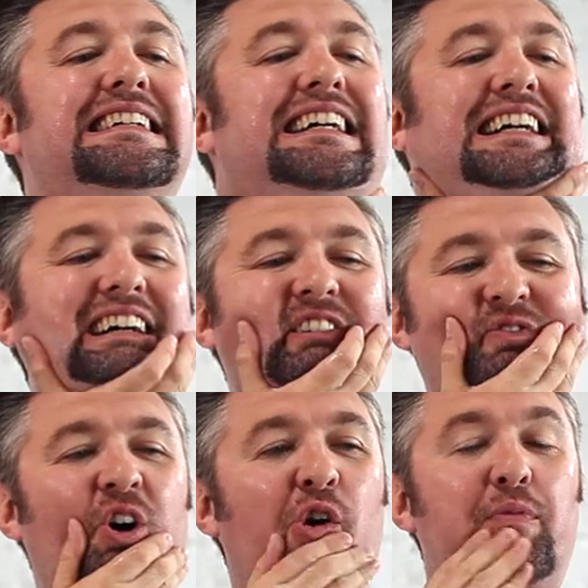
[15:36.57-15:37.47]
um,
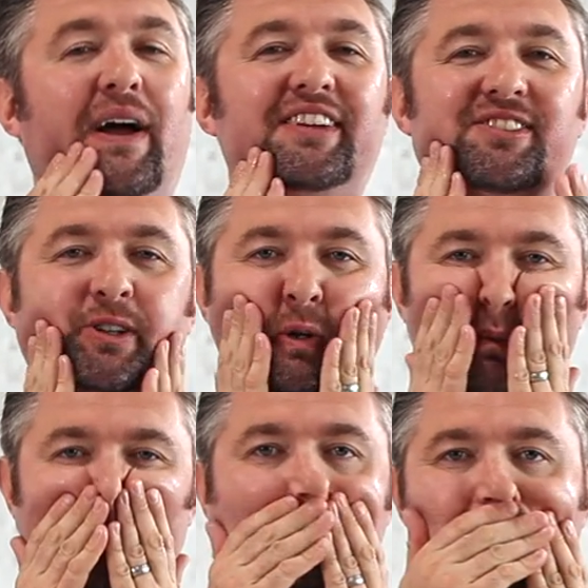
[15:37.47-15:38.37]
honmeister,
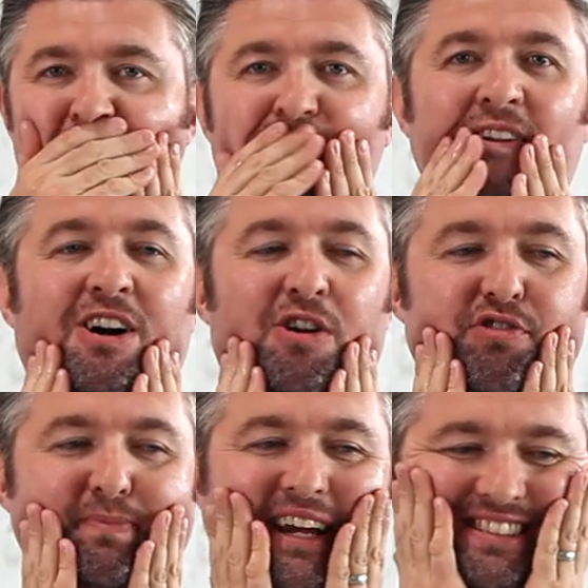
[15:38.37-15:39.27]

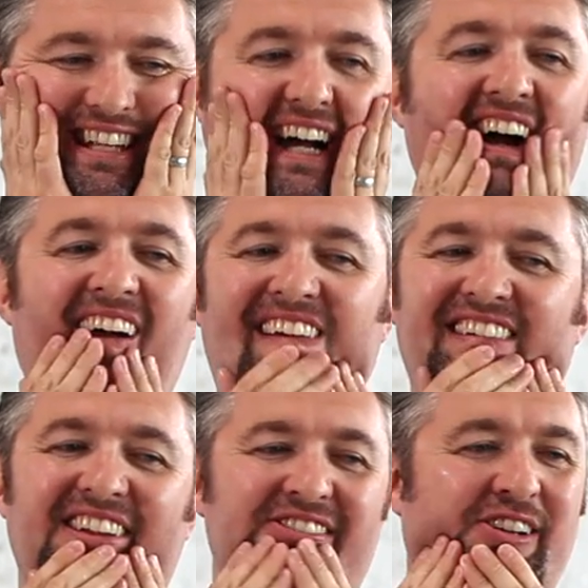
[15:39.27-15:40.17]
honmeister
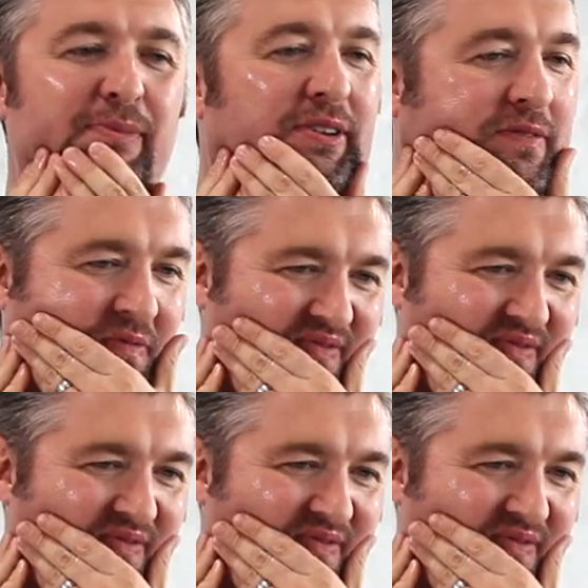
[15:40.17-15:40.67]
in German,